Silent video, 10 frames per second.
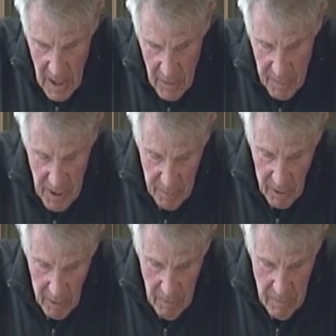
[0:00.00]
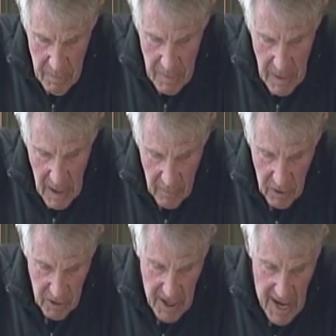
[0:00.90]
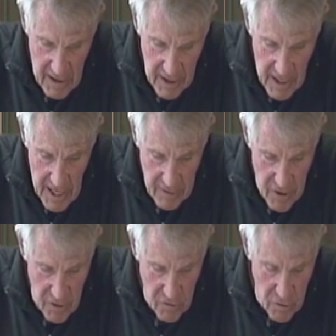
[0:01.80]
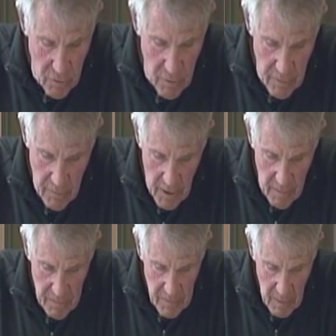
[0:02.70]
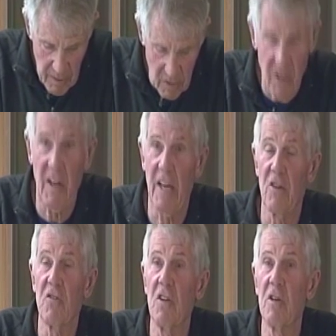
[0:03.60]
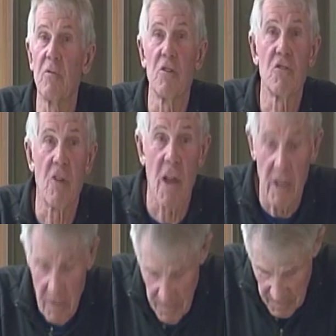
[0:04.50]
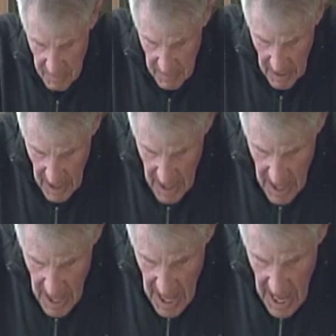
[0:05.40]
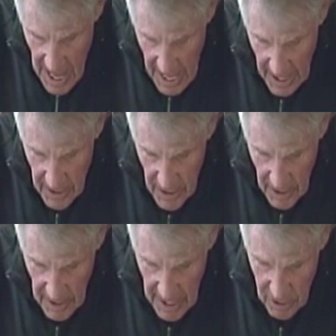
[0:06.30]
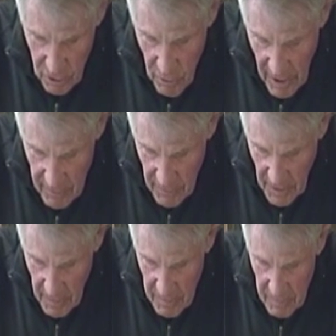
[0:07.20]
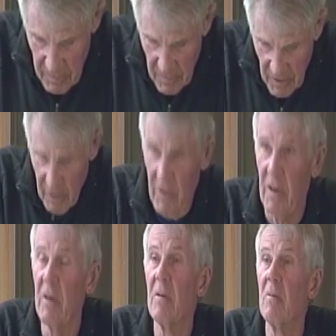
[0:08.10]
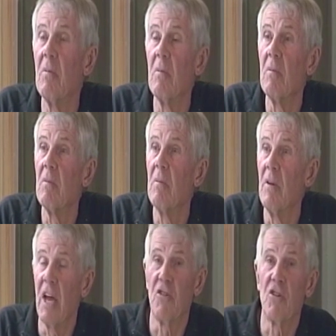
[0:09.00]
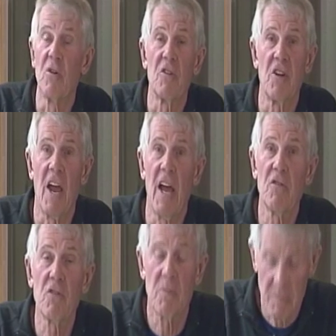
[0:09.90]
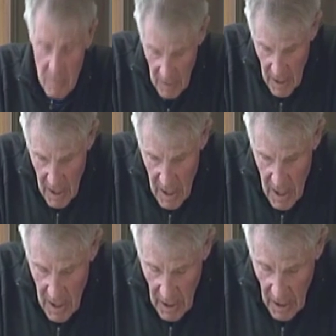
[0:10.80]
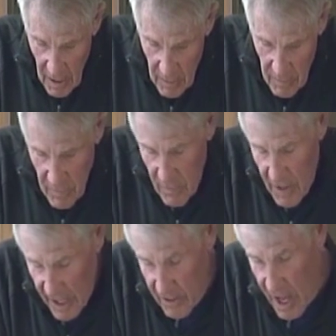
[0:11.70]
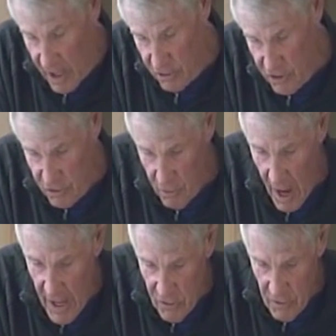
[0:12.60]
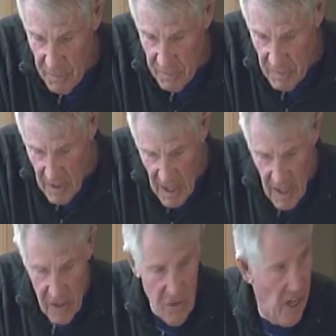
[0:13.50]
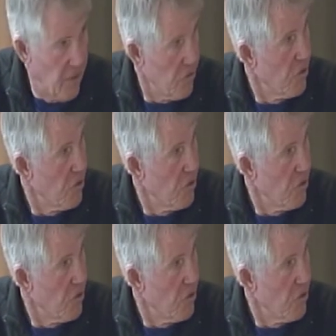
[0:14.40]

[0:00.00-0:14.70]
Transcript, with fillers: the people of a locality like this who have um, built a legacy of restraint and, uh, like you, have um, given nature a chance. Uh, acknowledged its rights, chance